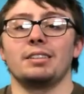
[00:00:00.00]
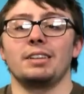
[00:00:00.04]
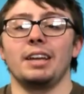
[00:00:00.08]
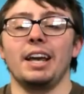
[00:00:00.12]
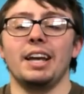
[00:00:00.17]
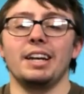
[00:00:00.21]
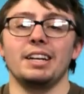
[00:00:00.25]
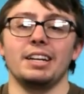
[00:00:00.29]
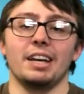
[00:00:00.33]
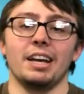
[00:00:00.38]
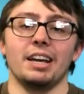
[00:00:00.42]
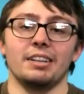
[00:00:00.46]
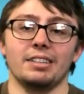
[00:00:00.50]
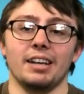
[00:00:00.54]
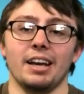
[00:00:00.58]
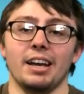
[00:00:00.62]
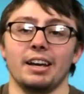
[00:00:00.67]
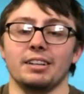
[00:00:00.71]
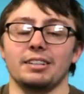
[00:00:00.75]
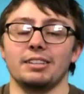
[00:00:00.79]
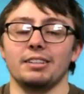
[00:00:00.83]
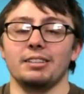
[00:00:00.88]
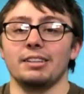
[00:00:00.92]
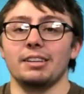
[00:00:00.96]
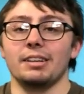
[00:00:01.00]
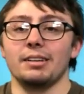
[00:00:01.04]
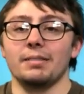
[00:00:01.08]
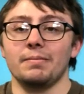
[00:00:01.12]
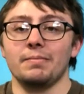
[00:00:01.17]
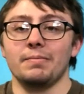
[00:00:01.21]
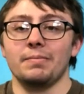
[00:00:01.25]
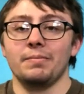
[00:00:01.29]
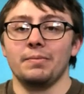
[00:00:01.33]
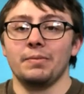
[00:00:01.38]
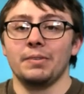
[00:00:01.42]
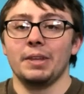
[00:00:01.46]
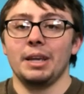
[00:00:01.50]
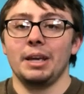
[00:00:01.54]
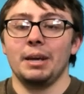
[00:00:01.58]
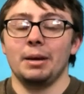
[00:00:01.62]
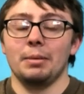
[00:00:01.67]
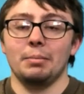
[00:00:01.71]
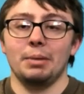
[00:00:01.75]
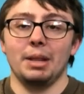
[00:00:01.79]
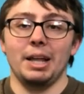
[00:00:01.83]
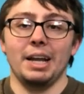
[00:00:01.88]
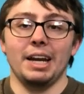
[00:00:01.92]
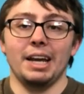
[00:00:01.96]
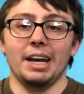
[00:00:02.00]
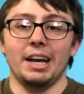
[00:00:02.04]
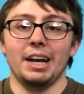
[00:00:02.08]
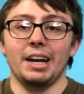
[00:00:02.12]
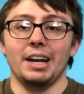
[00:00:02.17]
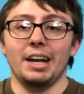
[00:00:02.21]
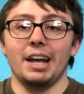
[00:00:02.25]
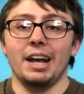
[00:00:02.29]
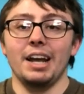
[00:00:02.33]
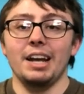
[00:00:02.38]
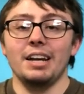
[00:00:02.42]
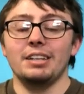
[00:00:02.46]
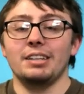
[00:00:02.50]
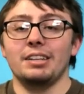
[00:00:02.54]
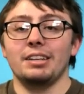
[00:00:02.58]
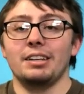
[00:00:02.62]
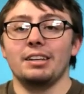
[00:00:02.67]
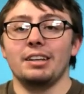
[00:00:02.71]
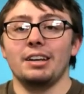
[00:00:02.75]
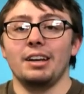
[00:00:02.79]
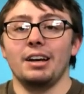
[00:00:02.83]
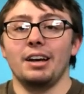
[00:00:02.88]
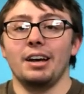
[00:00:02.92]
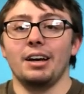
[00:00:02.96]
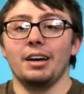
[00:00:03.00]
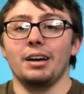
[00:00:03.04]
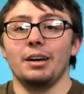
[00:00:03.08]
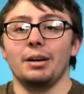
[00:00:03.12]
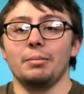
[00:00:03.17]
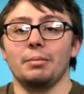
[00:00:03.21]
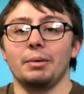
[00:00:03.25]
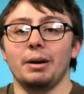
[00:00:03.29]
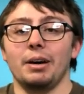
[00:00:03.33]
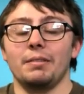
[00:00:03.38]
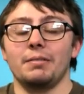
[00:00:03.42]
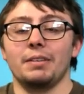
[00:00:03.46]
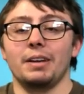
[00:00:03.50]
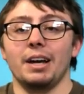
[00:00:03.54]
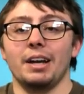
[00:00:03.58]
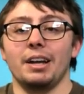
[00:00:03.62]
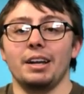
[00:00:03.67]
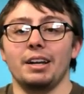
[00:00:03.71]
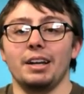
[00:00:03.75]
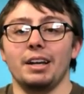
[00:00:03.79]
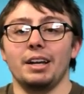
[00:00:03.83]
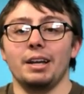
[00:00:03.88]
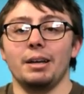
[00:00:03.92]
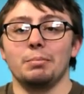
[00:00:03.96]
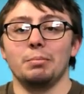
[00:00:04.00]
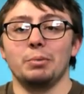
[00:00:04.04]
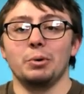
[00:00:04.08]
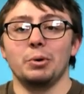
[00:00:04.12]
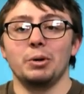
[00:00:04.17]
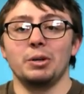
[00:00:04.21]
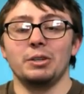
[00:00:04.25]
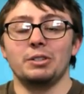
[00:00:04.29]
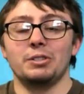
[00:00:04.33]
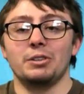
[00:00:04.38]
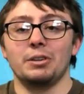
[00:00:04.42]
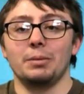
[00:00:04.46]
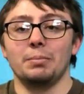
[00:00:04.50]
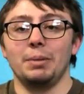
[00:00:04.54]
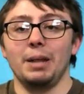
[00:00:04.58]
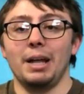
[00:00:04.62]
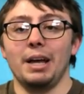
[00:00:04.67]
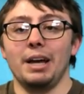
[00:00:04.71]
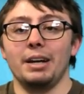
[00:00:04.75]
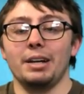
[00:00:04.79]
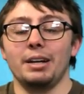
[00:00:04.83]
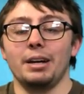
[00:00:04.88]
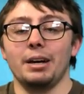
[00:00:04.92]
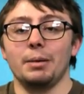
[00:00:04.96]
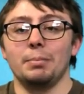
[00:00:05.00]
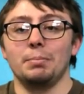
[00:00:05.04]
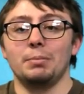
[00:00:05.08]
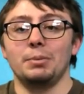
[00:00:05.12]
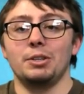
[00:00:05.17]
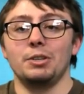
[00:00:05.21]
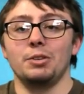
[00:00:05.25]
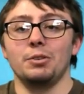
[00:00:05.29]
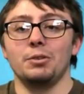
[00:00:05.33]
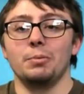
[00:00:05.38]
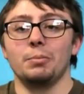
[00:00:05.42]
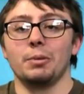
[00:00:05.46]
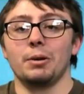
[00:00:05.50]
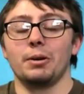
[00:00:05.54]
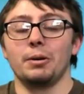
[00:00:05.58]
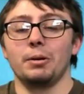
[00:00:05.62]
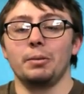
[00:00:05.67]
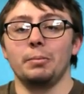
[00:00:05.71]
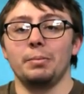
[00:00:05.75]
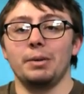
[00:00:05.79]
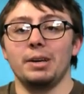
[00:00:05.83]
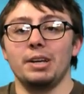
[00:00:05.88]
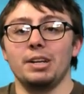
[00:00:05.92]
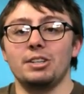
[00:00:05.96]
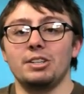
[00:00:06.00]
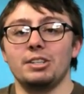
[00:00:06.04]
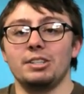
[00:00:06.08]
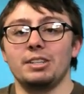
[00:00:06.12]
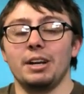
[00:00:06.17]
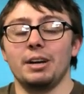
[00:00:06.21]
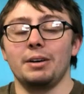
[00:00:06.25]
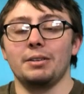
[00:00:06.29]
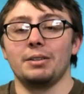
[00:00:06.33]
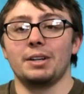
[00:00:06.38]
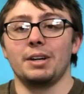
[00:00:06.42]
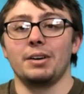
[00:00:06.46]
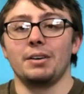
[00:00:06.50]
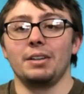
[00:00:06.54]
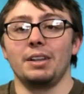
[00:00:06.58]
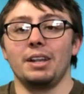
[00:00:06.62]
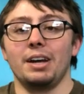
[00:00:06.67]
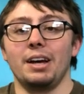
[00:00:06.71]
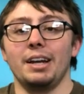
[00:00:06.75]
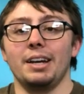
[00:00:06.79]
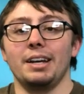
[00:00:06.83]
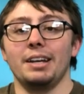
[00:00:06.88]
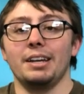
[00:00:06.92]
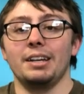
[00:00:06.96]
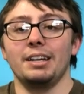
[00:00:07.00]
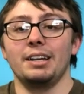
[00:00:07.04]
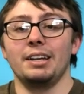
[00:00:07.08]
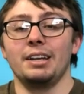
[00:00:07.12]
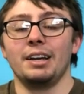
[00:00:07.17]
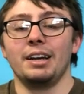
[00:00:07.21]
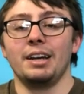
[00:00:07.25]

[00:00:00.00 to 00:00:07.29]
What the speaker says: 8 days, actually. Planning on eight. I've got a boys' trip lined up to Myrtle Beach, South Carolina.